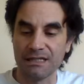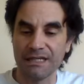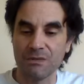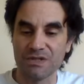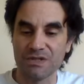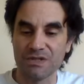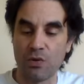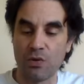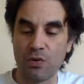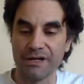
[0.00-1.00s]
he was
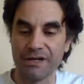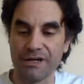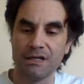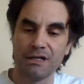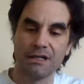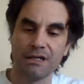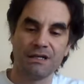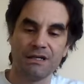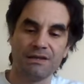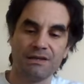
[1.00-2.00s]
born
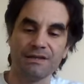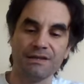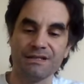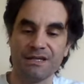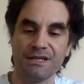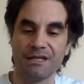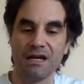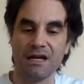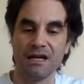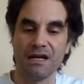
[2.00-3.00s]
the son
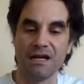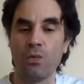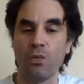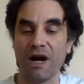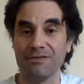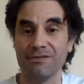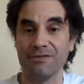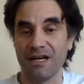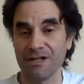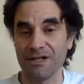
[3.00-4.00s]
of a white
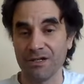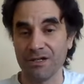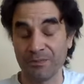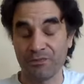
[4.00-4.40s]
father